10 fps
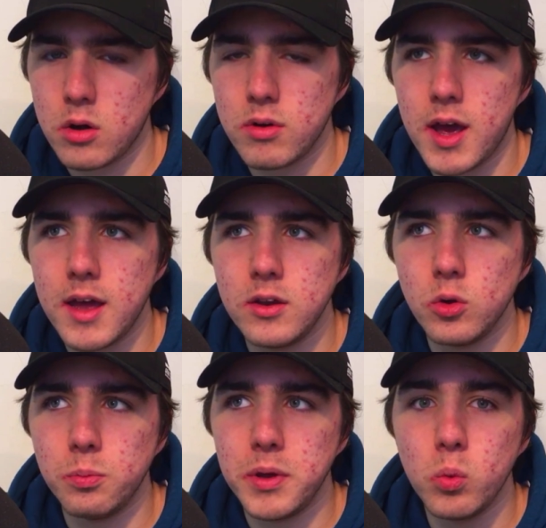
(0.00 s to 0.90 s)
ahead, it will
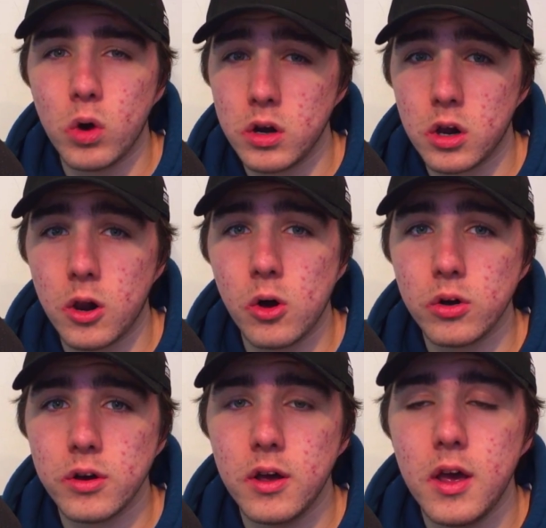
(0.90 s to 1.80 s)
be 1 o'clock.
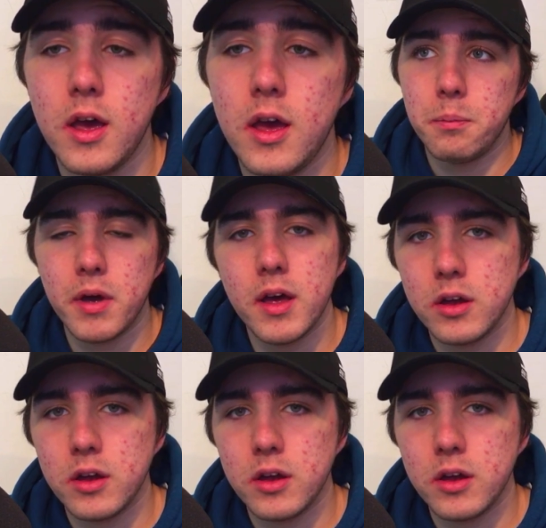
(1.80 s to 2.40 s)
But